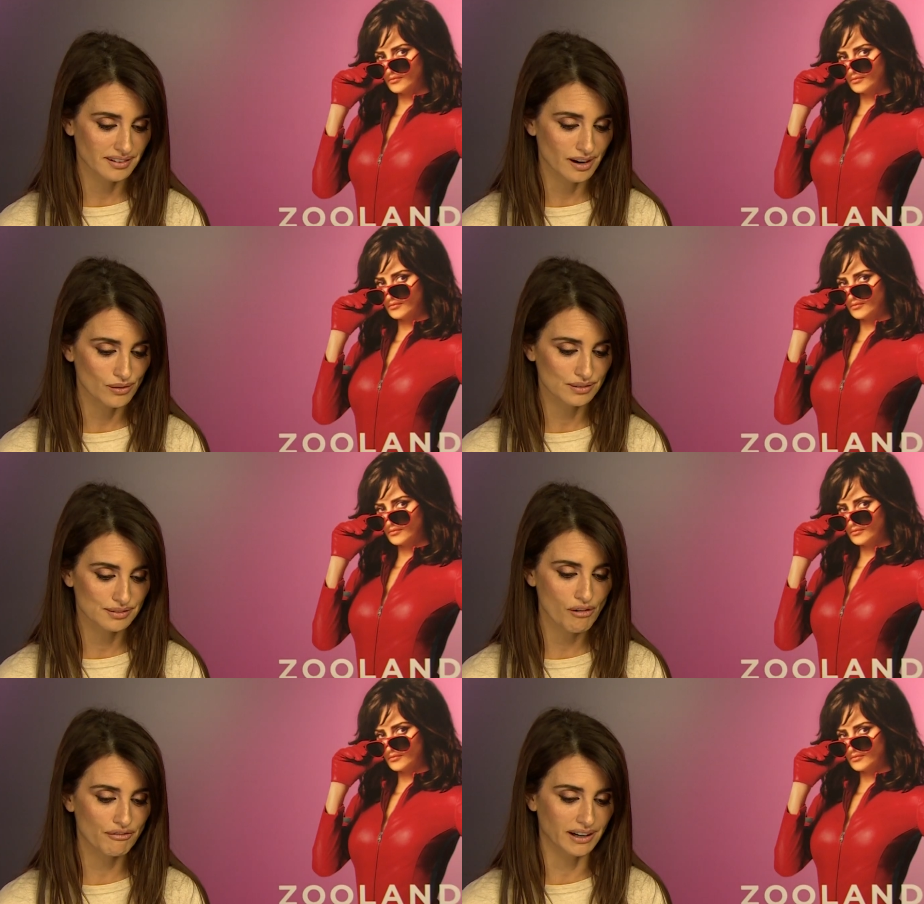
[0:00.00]
Speaker 1: They're all
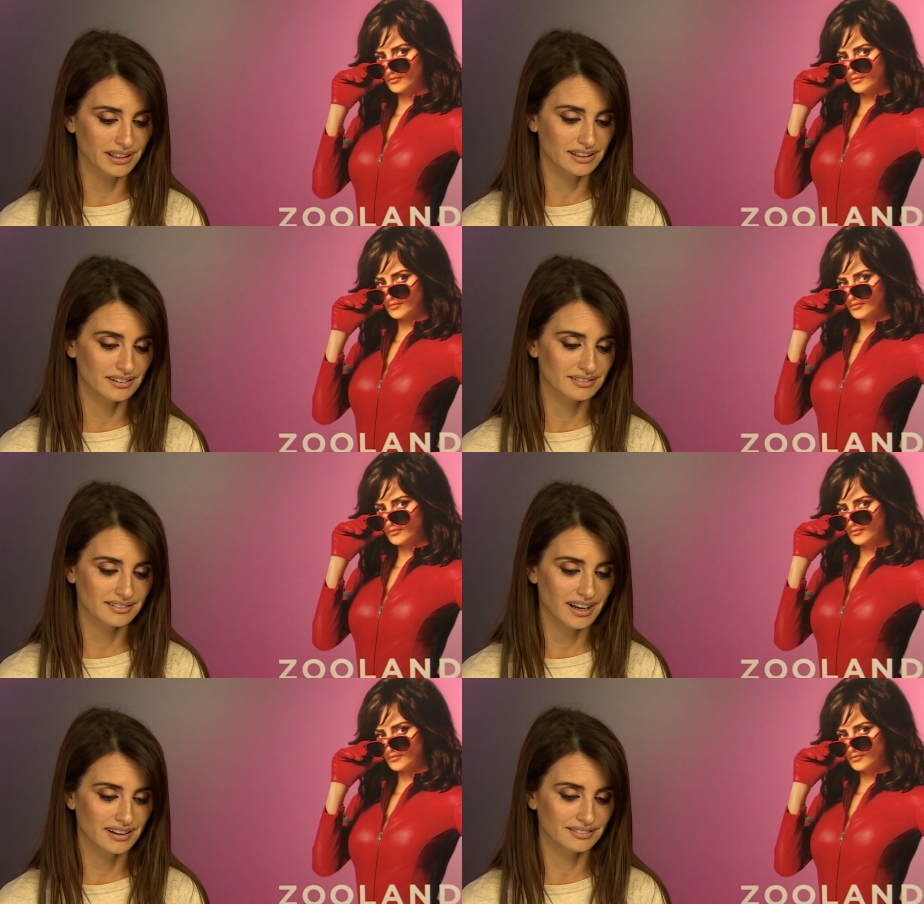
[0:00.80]
so funny.
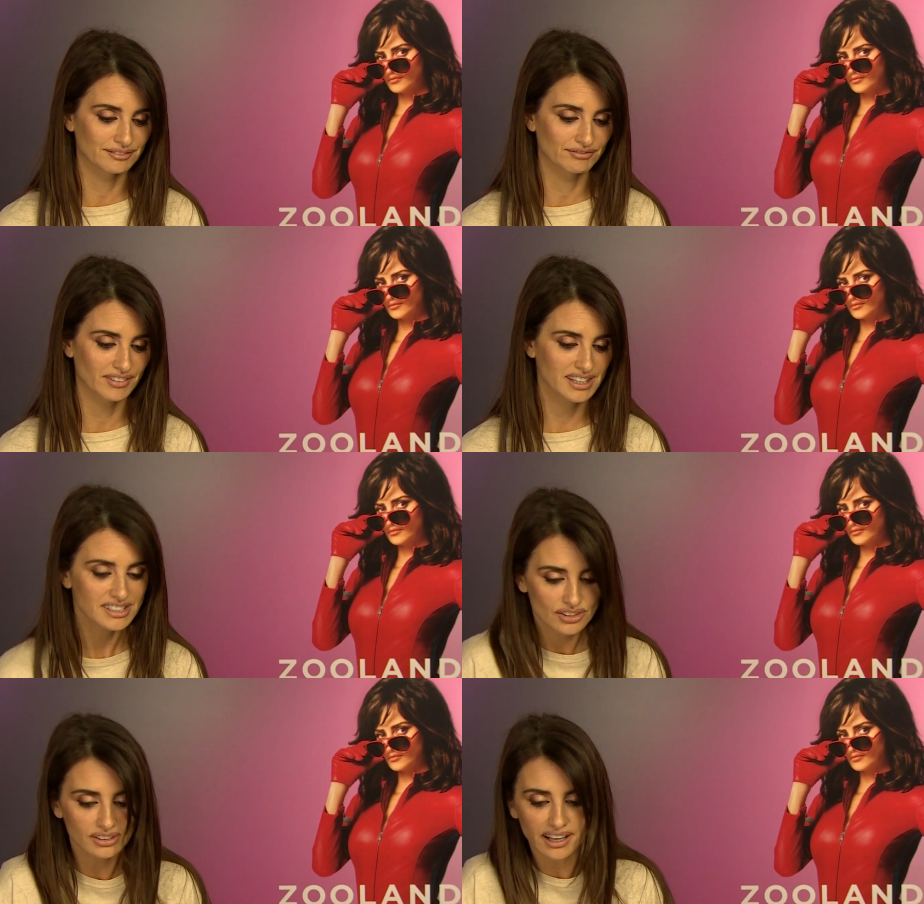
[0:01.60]
And it's
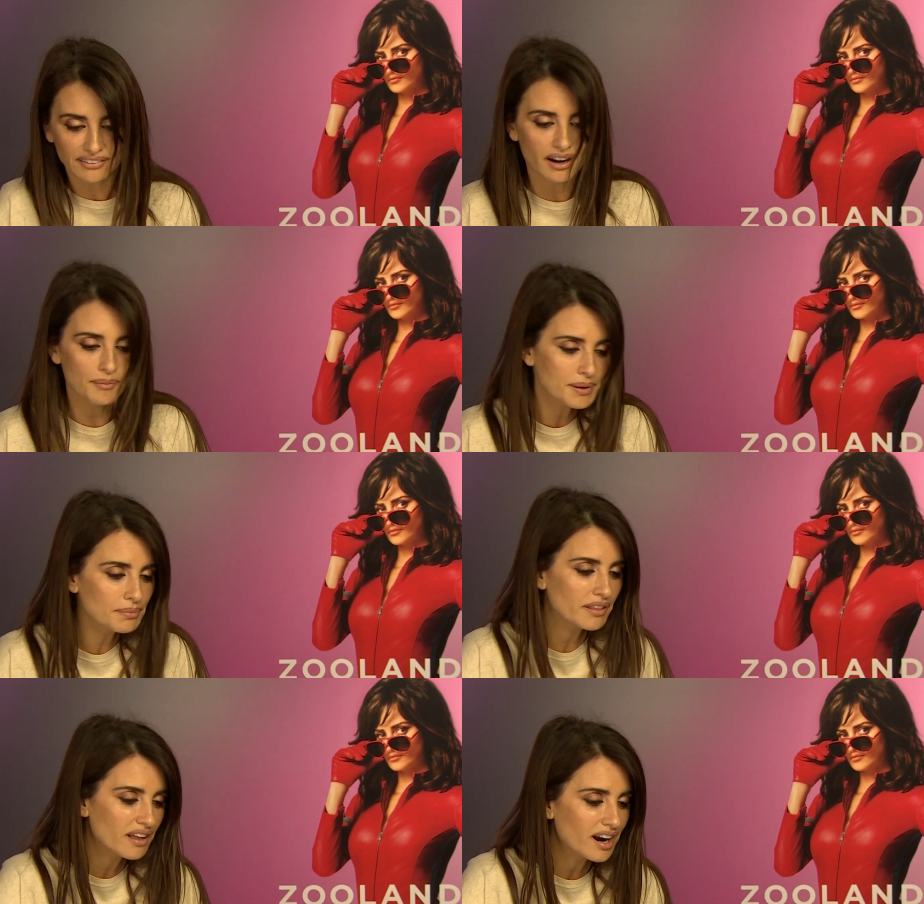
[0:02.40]
not like there are
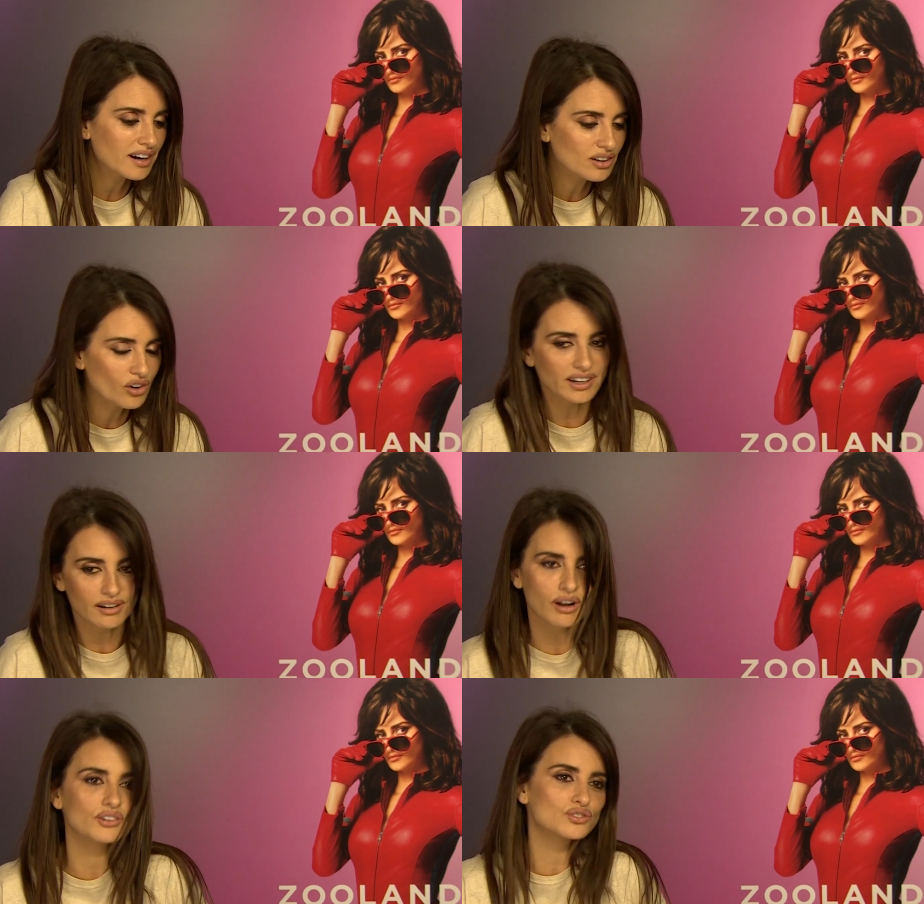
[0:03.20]
people that are going
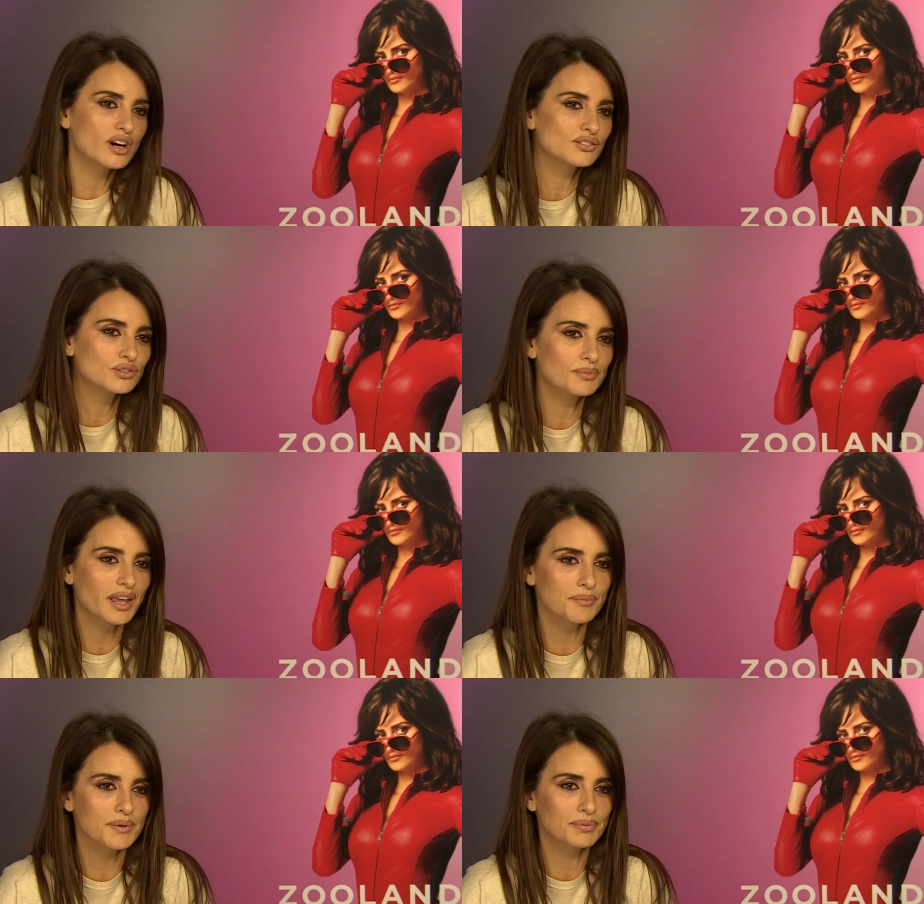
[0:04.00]
around trying to
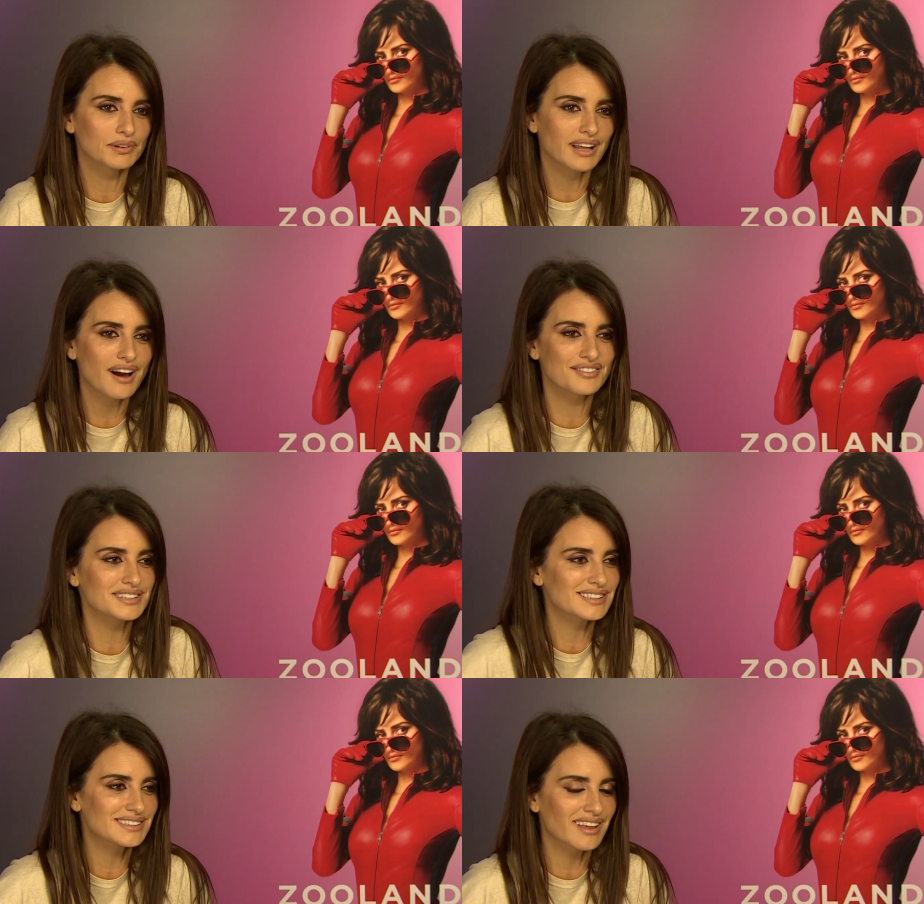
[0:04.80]
make people laugh. It's
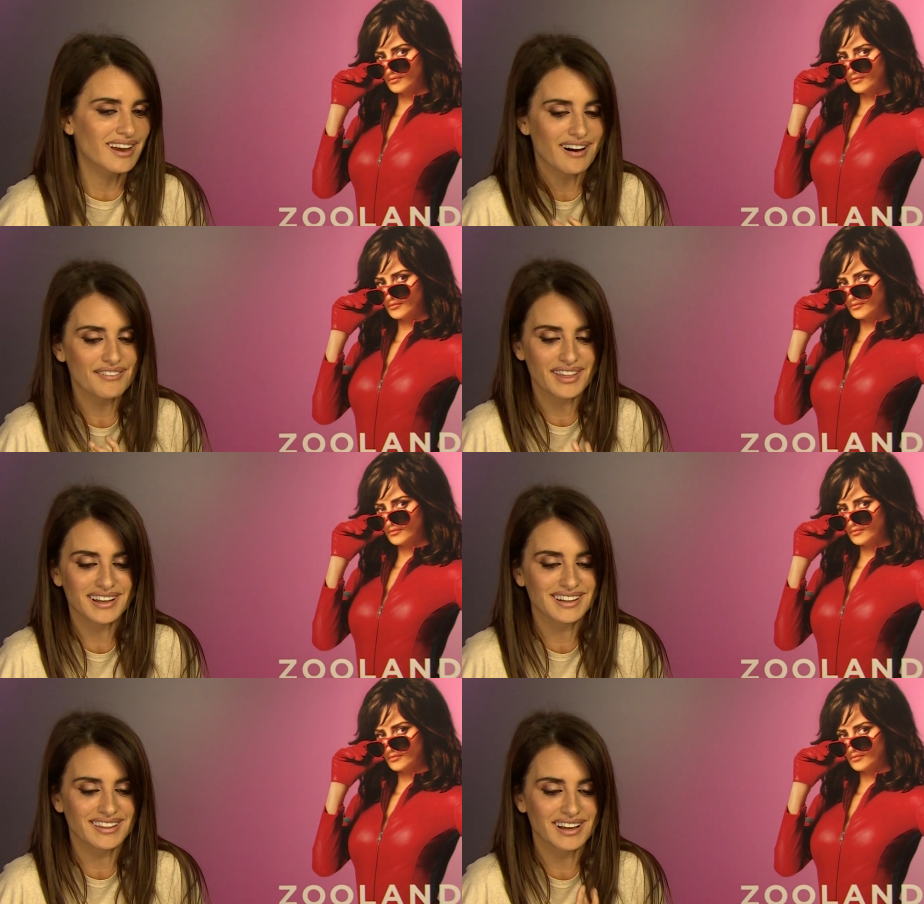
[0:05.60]
just they have
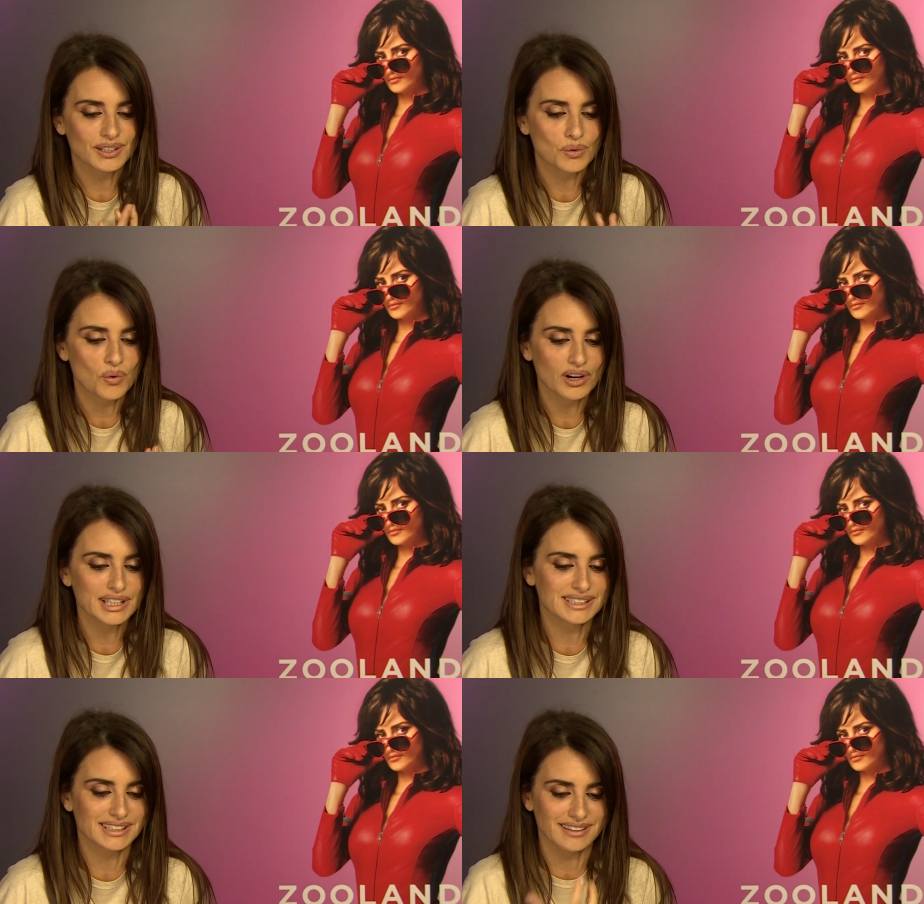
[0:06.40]
that, that
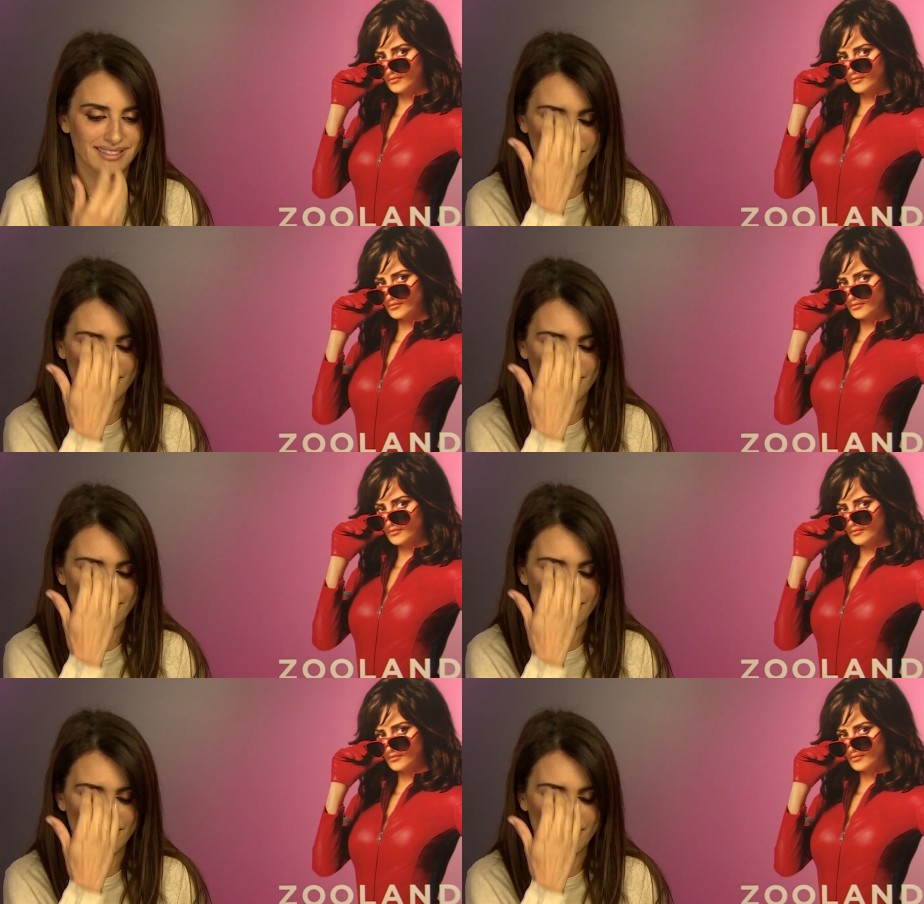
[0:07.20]
quality in